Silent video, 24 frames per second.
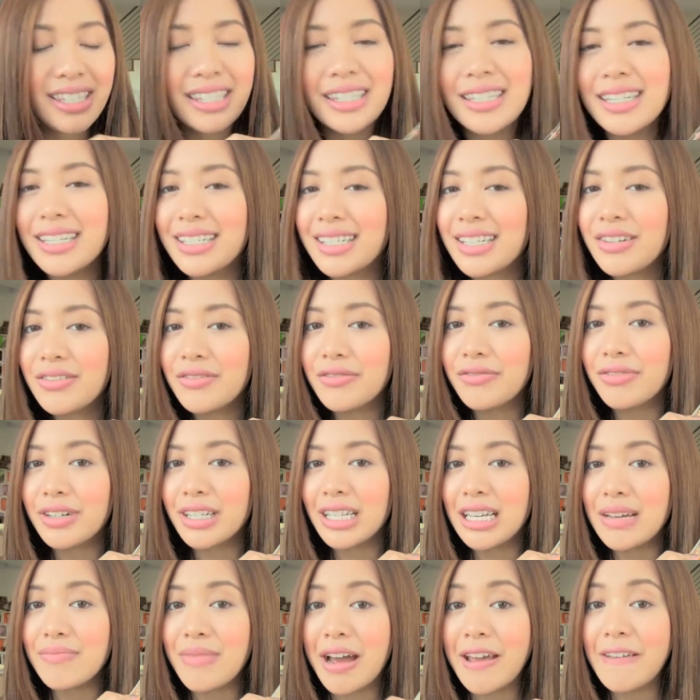isn't
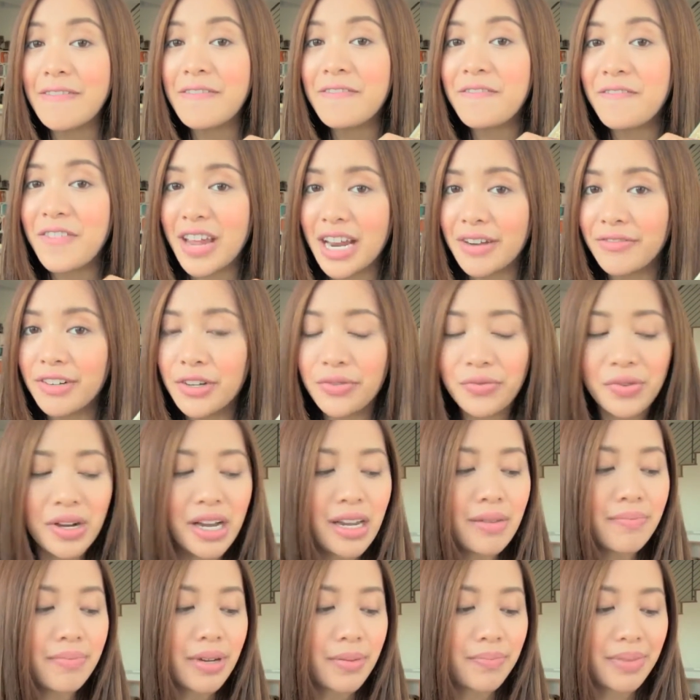really my favorite
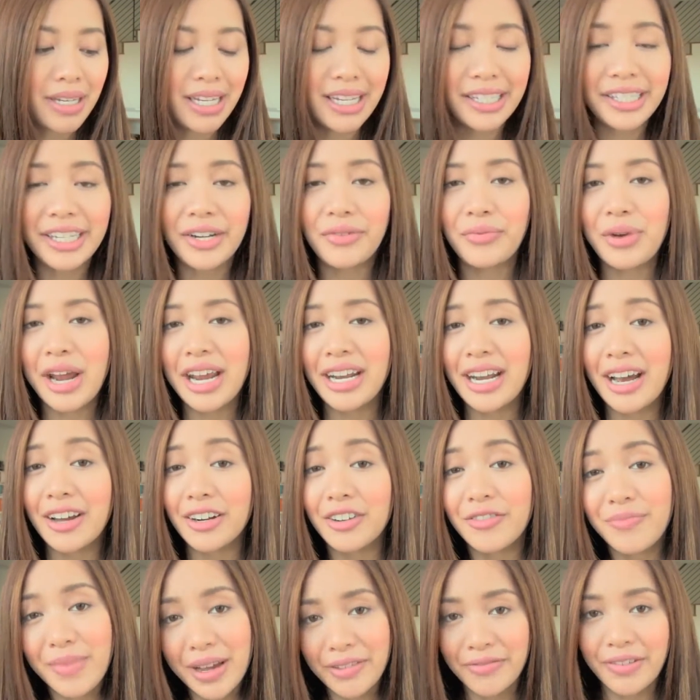one, but because I ran out
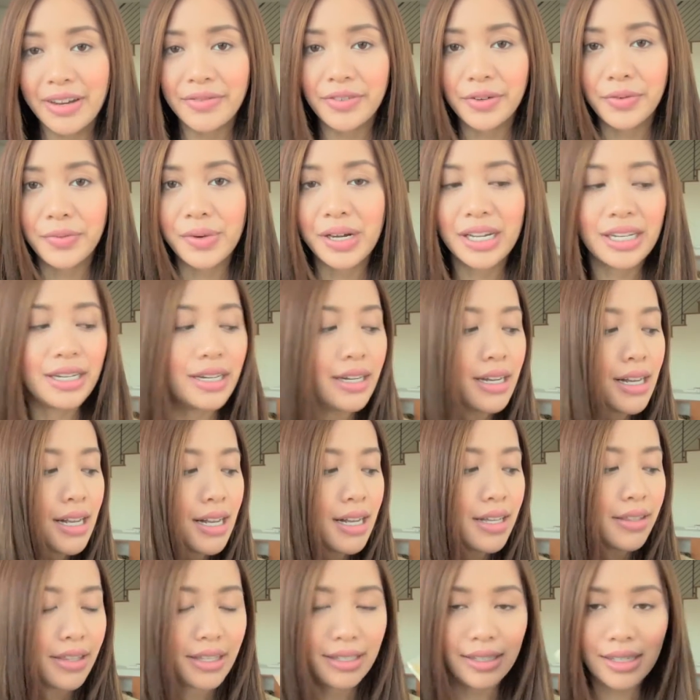of my favorite one,
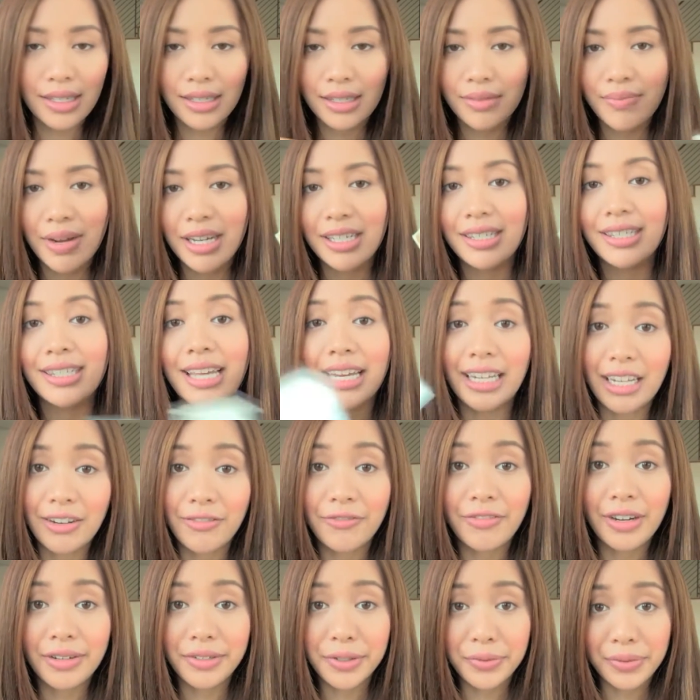this is my second
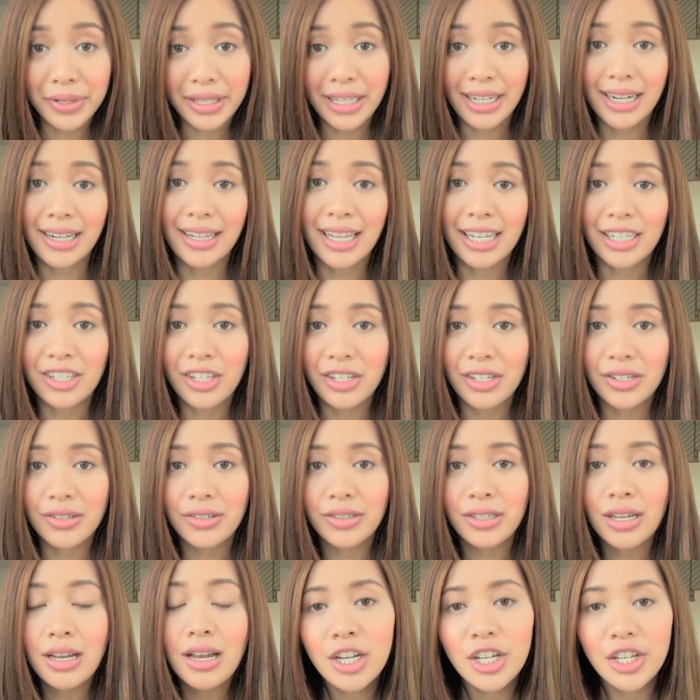favorite one that I like to
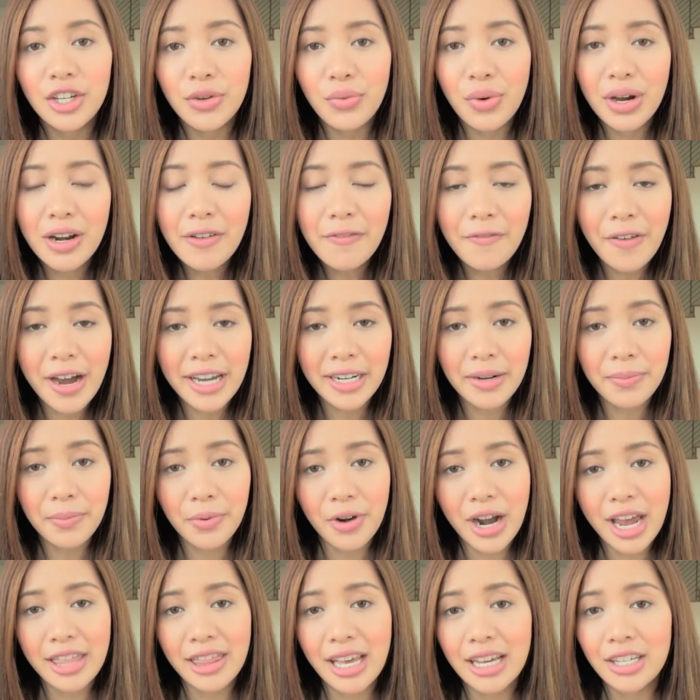use. You want to find a
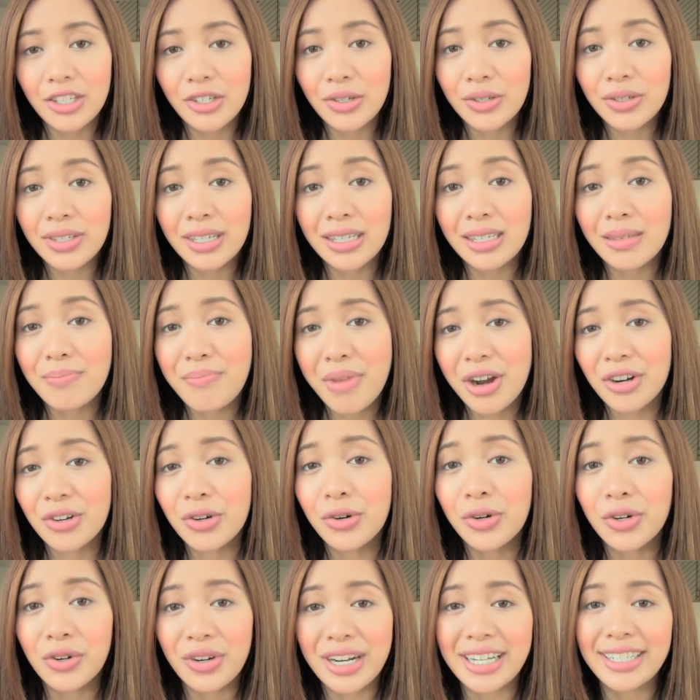brand that uses medical
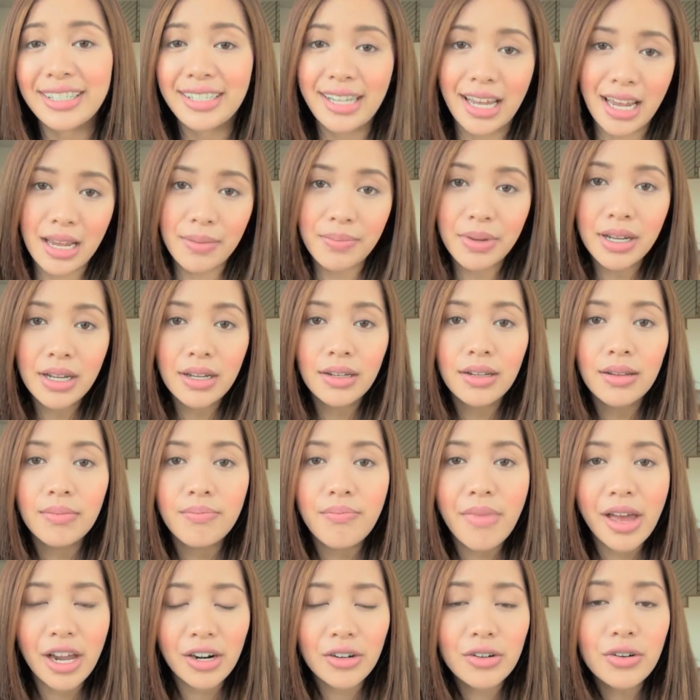grade tape.
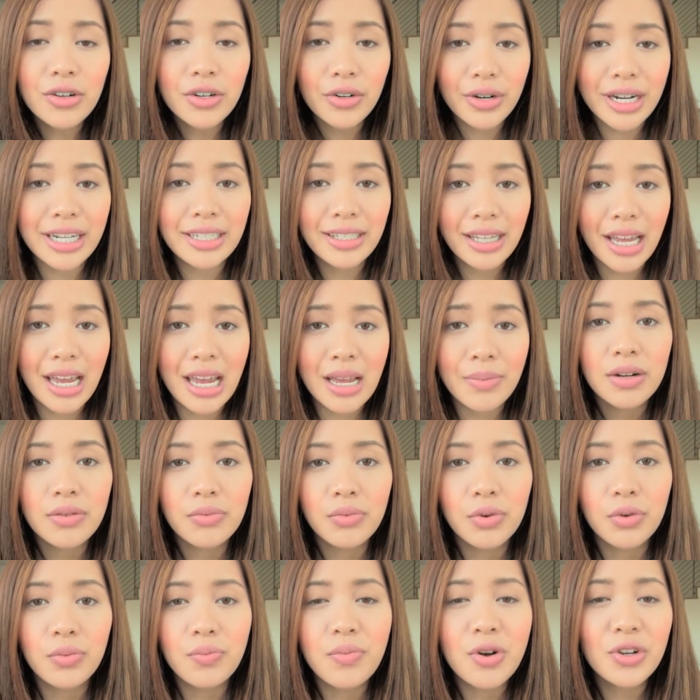Medical grade tape
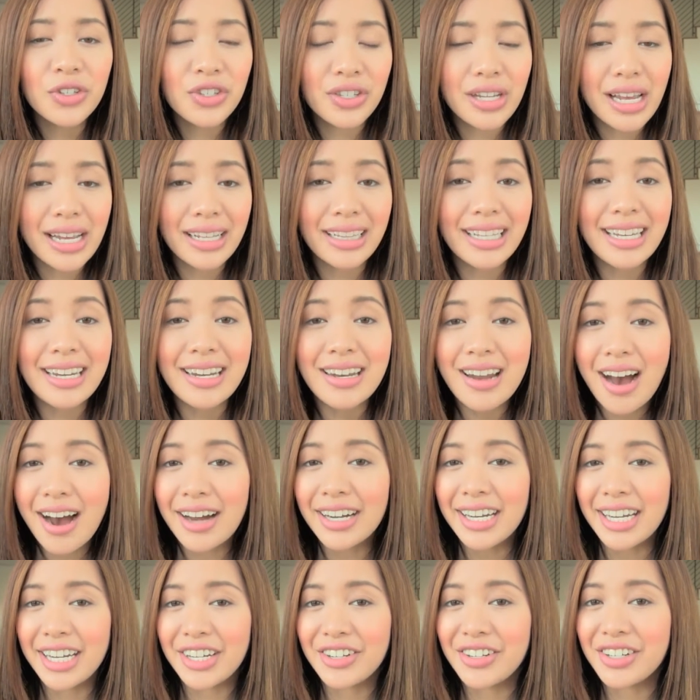will most likely
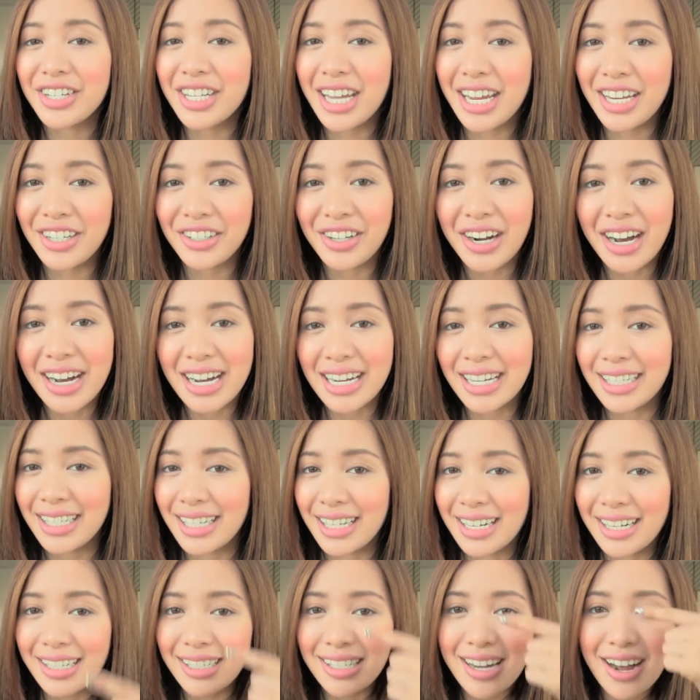not irritate your eyes, and
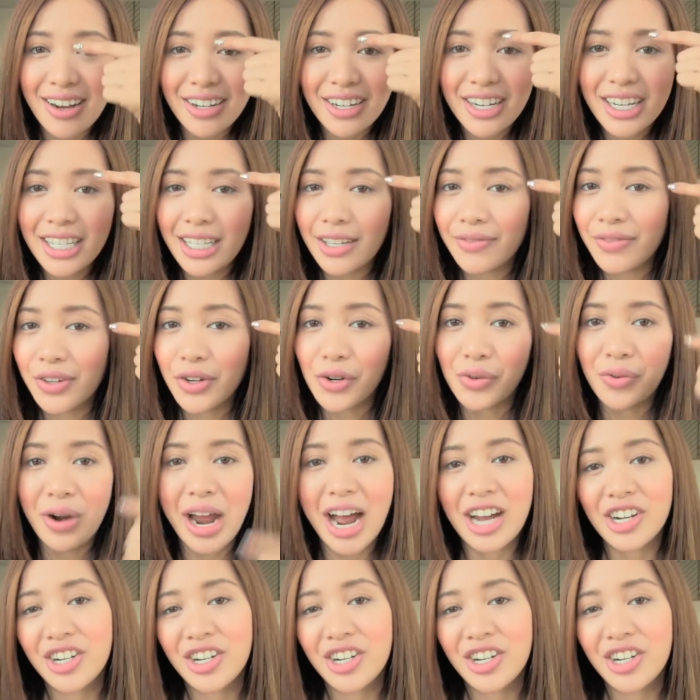it's not going to give you a rash or